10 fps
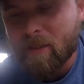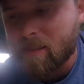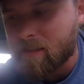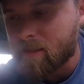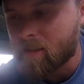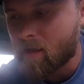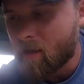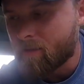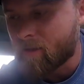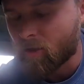pieces
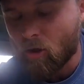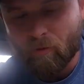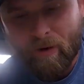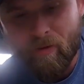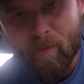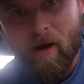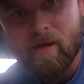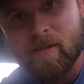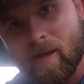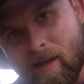that go around the
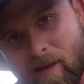box.